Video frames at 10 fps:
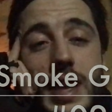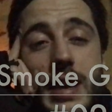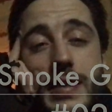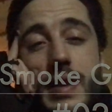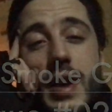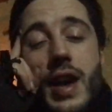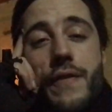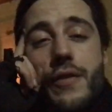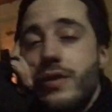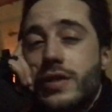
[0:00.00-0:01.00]
night.
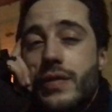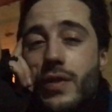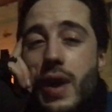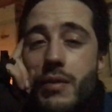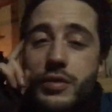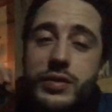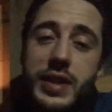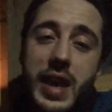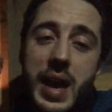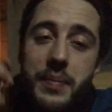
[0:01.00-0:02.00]
First of all, I want to
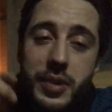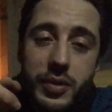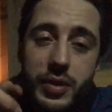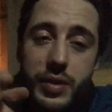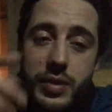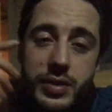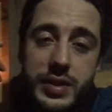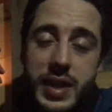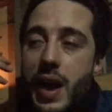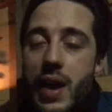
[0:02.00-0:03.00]
say Happy New Year's.